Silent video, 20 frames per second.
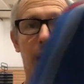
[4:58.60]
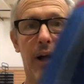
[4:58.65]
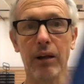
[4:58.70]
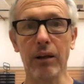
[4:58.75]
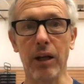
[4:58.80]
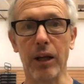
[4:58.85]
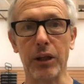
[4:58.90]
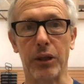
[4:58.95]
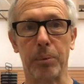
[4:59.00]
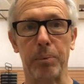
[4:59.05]
a
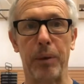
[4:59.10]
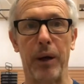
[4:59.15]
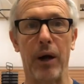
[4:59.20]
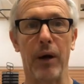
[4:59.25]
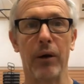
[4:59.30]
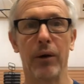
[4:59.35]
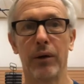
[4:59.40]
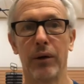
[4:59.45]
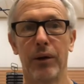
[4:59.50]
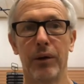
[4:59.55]
lunch
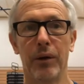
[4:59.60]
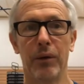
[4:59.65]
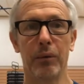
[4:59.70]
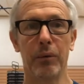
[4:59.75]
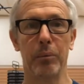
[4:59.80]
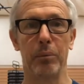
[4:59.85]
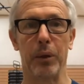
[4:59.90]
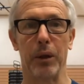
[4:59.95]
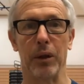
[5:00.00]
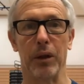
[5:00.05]
pail.
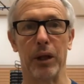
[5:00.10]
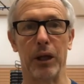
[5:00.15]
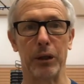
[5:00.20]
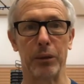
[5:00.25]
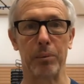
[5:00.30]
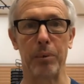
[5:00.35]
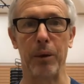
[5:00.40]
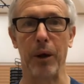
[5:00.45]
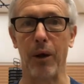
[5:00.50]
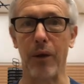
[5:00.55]
We put a
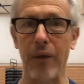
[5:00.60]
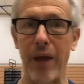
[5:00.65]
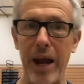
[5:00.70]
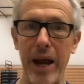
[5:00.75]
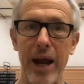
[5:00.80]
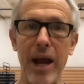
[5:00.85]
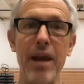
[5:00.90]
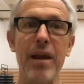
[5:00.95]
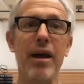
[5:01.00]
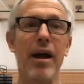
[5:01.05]
lunch pail in the
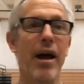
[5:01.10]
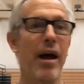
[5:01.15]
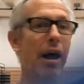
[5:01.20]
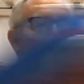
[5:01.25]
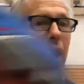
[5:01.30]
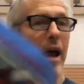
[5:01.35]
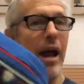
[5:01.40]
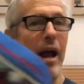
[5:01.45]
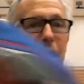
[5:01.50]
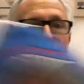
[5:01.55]
hand,
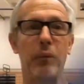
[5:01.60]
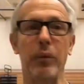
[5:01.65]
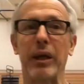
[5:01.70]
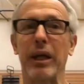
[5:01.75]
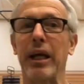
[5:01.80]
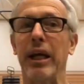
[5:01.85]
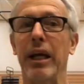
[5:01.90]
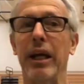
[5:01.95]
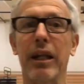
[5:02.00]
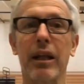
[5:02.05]
and we
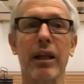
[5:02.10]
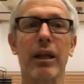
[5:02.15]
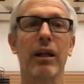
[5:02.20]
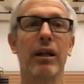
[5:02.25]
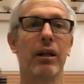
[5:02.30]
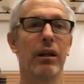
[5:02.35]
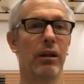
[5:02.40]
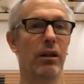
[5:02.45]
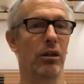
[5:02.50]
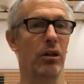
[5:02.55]
can
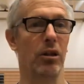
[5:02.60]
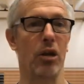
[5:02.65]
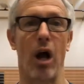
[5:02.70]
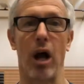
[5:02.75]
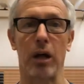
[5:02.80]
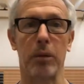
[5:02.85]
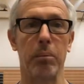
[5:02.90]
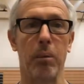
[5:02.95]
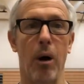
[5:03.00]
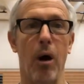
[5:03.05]
hit the
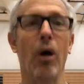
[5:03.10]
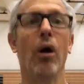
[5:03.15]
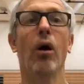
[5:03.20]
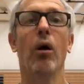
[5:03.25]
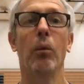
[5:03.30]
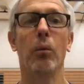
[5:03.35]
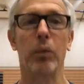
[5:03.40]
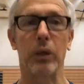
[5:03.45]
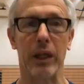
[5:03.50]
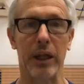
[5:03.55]
sock
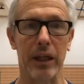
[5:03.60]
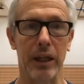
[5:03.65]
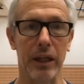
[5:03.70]
ball, we can